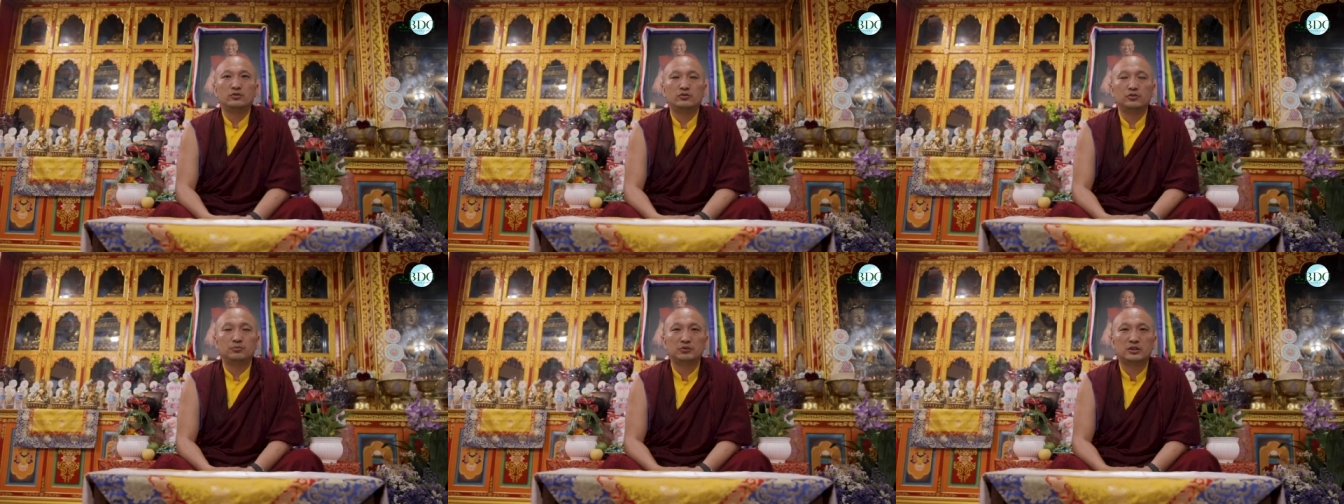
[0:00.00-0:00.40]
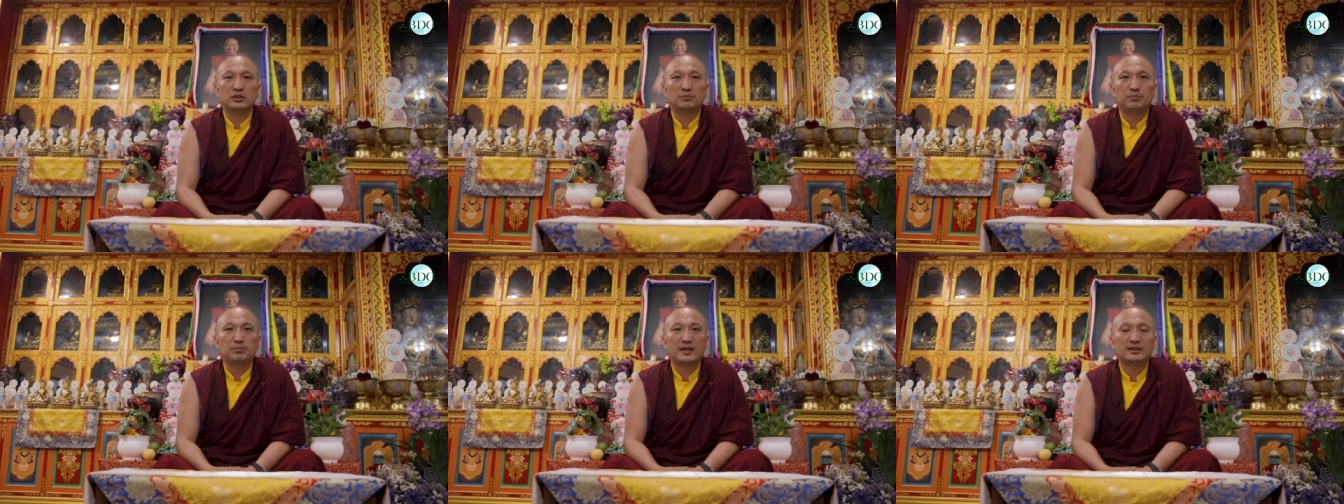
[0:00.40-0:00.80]

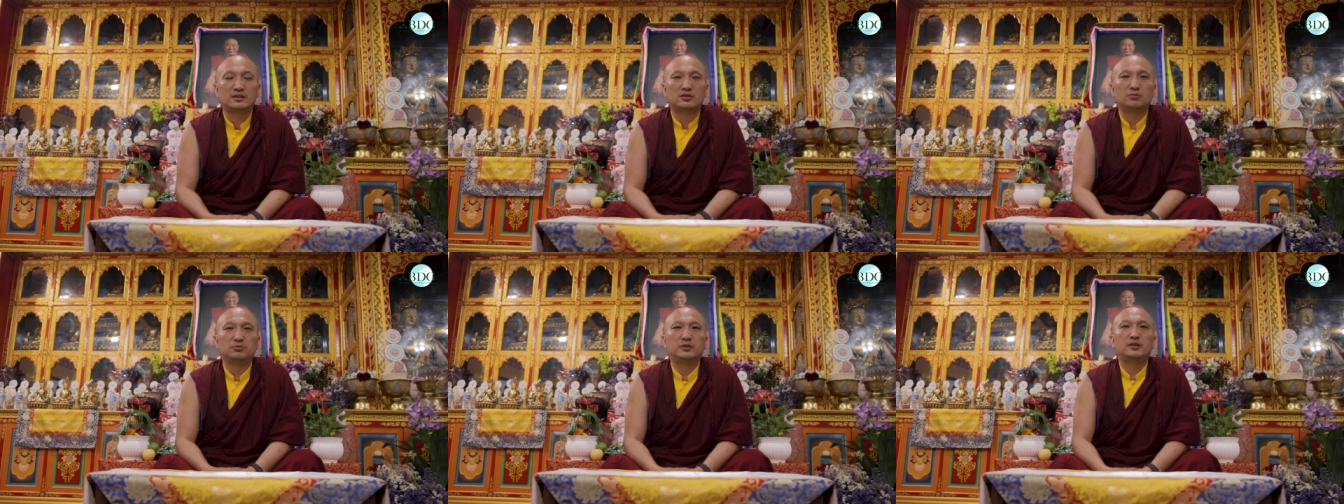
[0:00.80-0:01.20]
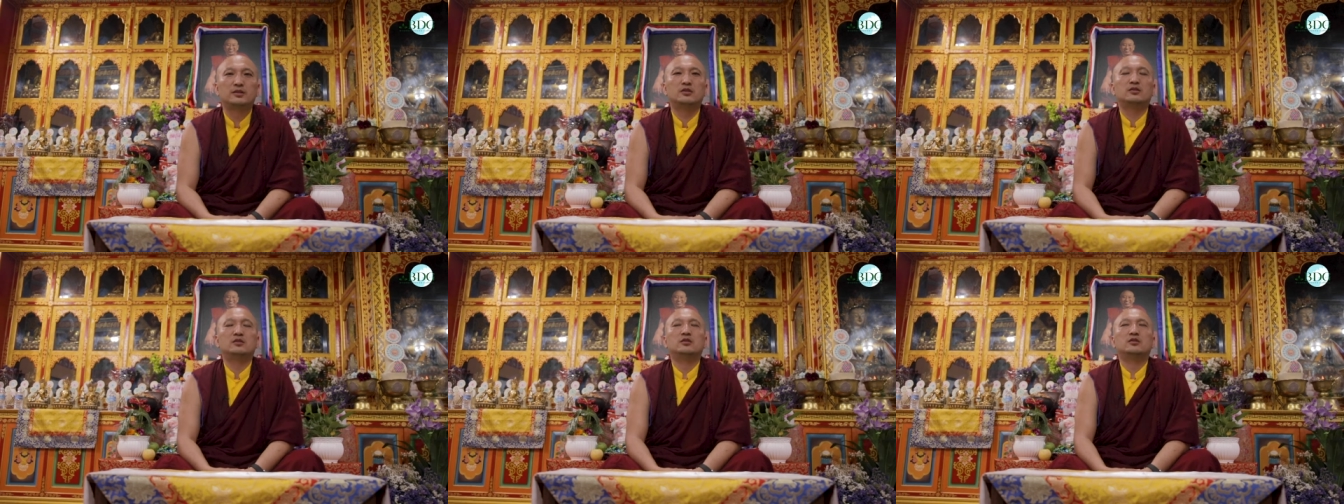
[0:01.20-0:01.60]
Rinpoche passed away,
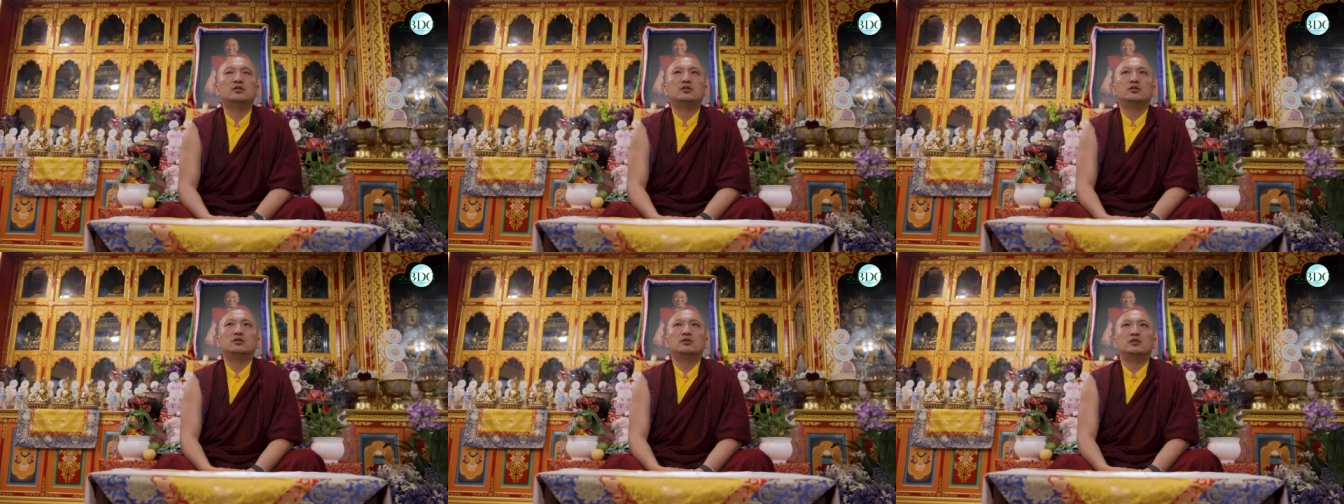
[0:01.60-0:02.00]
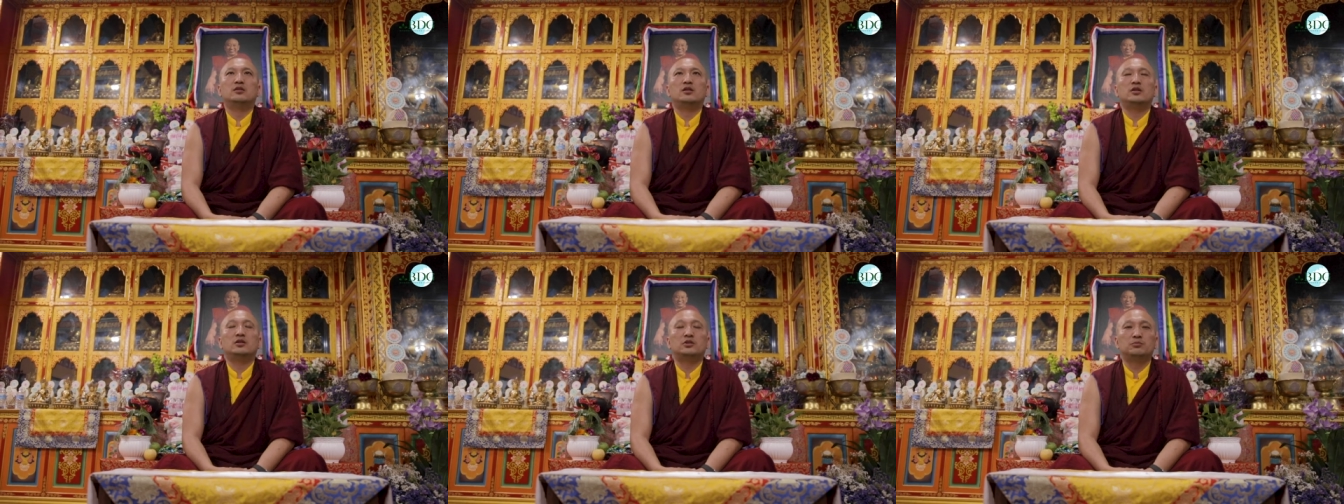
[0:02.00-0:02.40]

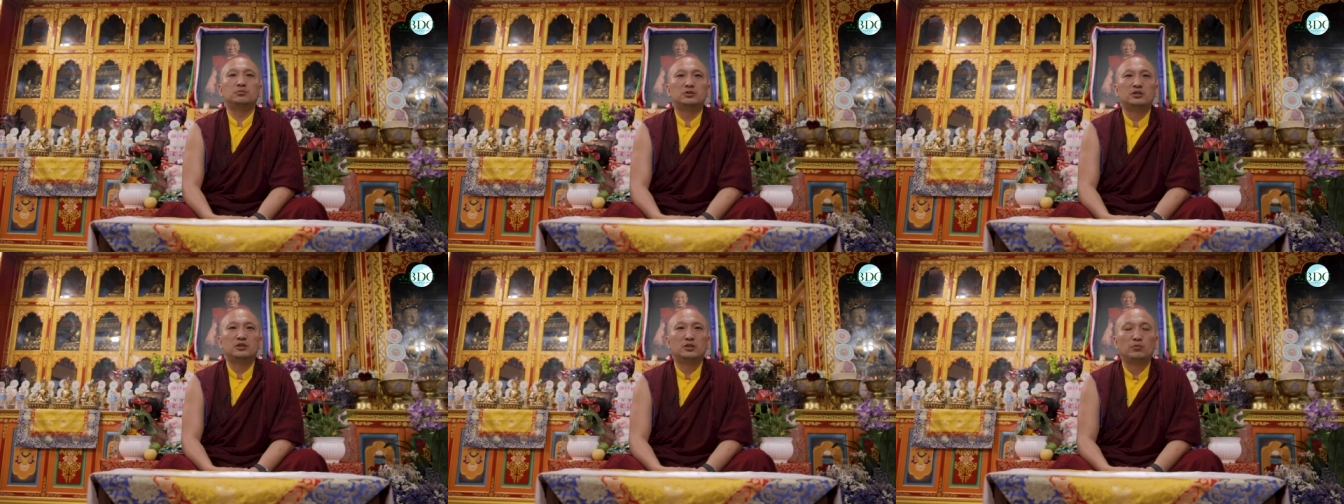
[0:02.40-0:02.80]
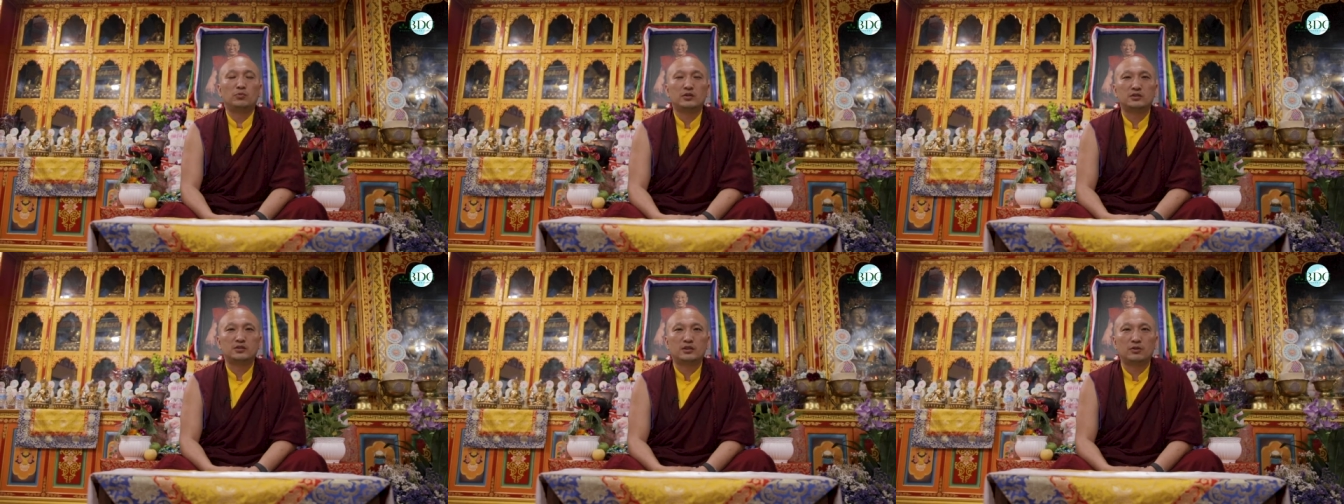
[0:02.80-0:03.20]
Rinpoche
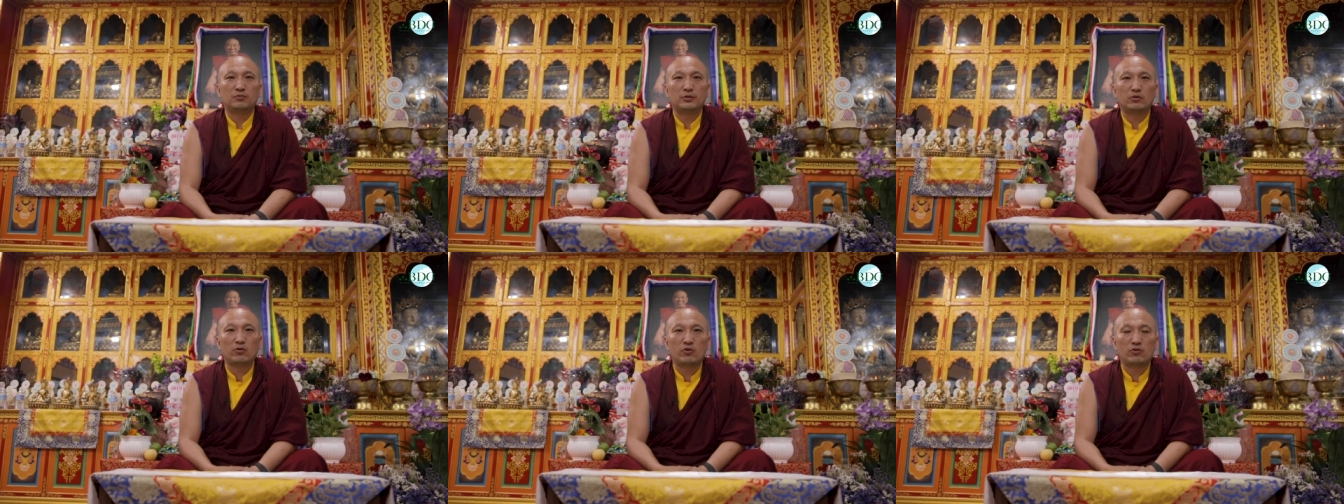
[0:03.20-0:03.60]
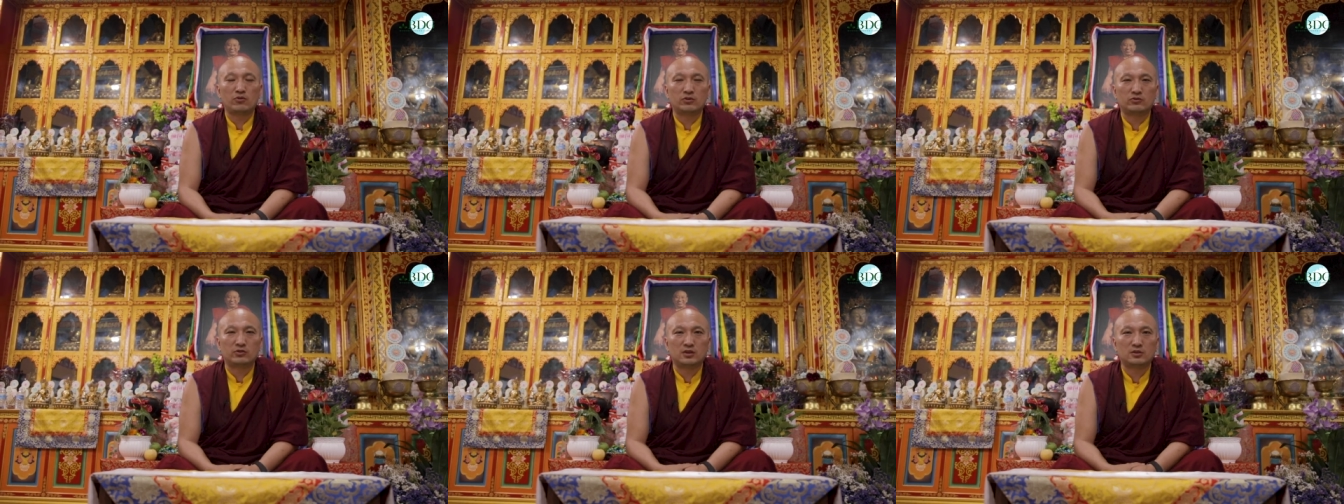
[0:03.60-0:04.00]
was giving
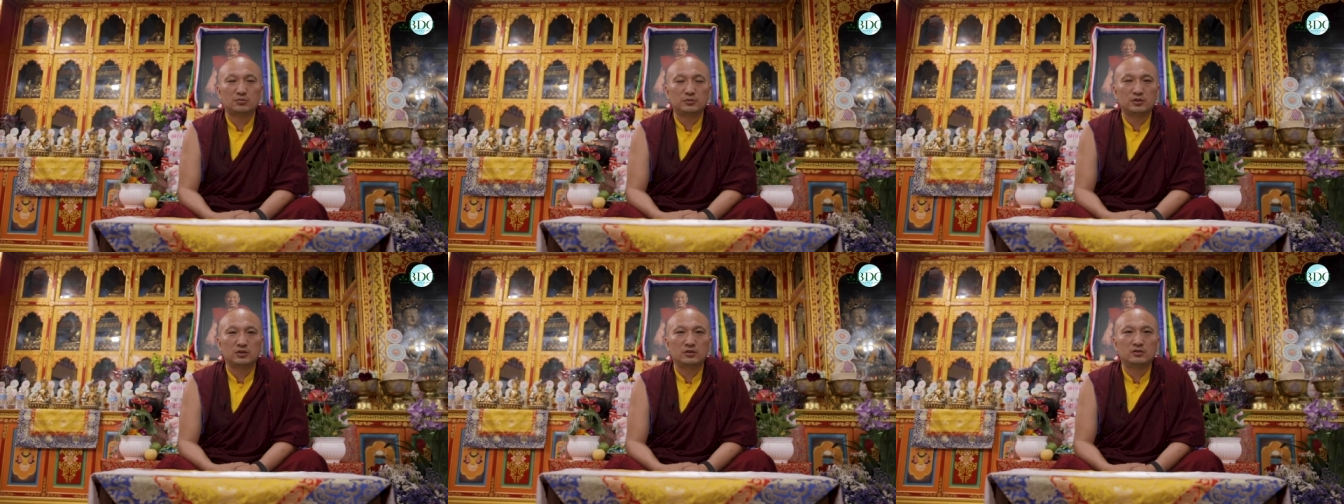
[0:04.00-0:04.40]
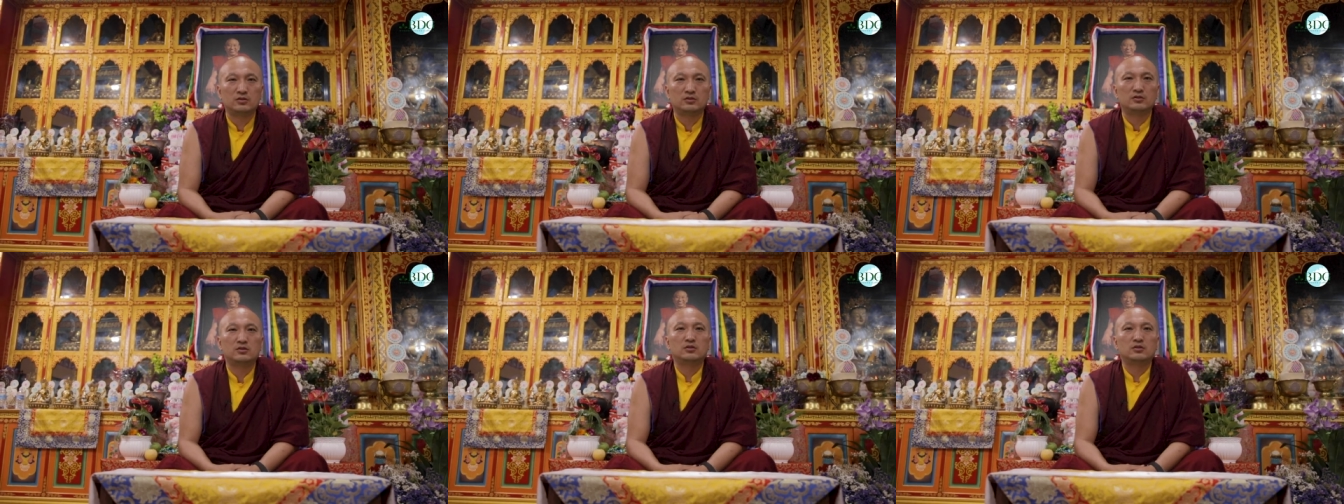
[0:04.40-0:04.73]
oral transmission